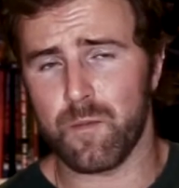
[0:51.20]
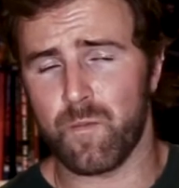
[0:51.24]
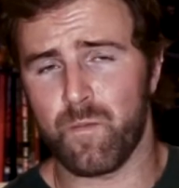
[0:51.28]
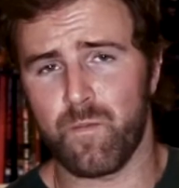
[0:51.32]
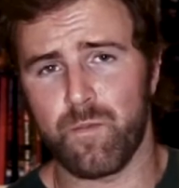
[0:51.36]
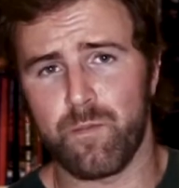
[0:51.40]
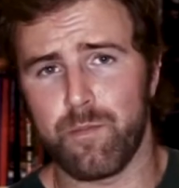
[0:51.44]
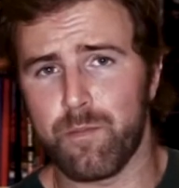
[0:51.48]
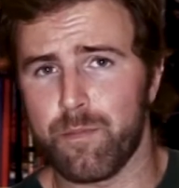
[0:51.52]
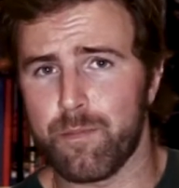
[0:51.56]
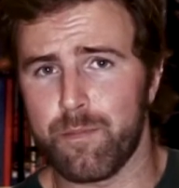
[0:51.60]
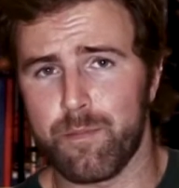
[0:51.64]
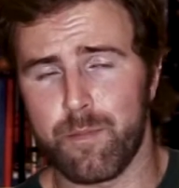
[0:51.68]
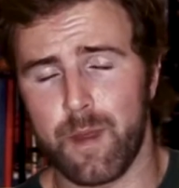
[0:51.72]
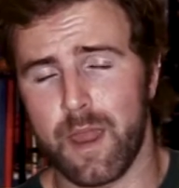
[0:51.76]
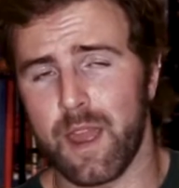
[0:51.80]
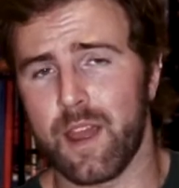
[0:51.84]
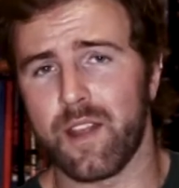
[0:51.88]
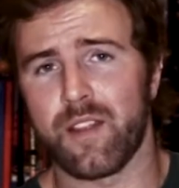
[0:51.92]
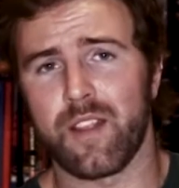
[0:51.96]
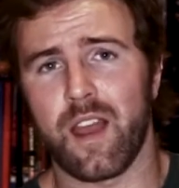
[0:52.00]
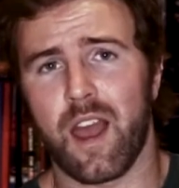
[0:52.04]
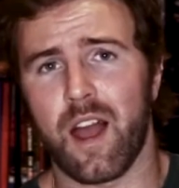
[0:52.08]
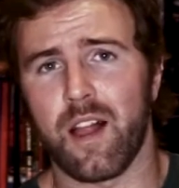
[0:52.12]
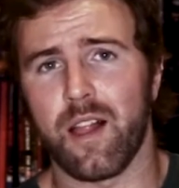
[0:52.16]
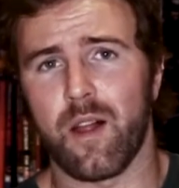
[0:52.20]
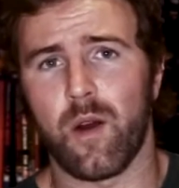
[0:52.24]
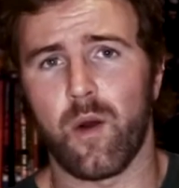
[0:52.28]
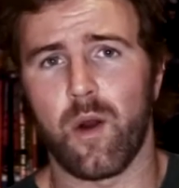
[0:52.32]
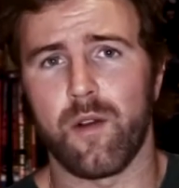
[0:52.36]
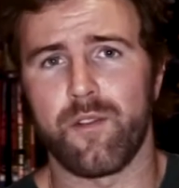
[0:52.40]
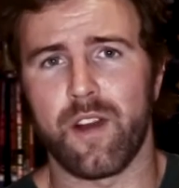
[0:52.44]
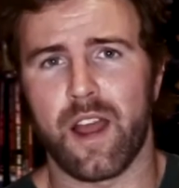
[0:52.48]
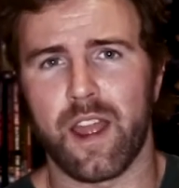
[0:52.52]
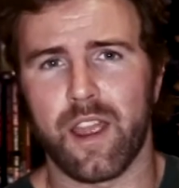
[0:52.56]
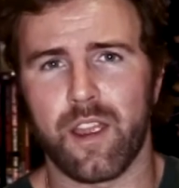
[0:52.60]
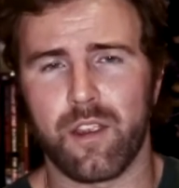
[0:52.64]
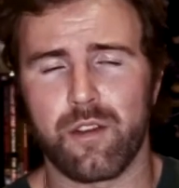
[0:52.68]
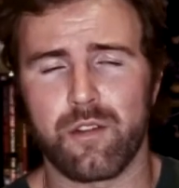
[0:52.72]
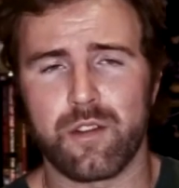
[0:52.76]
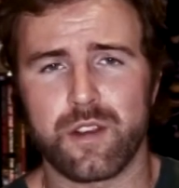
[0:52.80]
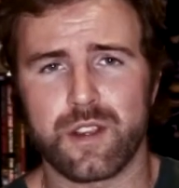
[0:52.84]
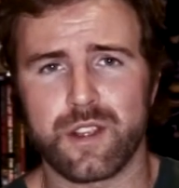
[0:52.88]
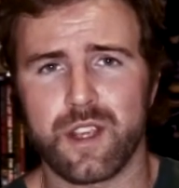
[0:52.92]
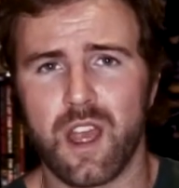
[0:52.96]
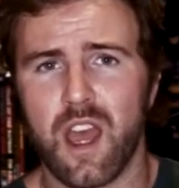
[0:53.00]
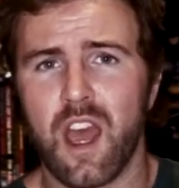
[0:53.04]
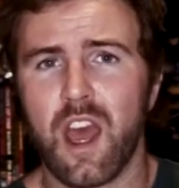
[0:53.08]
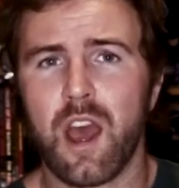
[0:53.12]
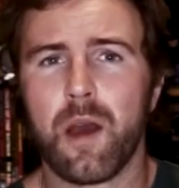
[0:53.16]
and beating the hell out of
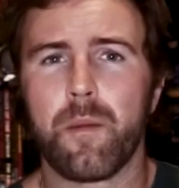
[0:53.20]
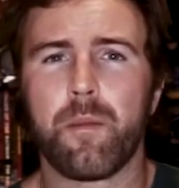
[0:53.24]
Anguirus,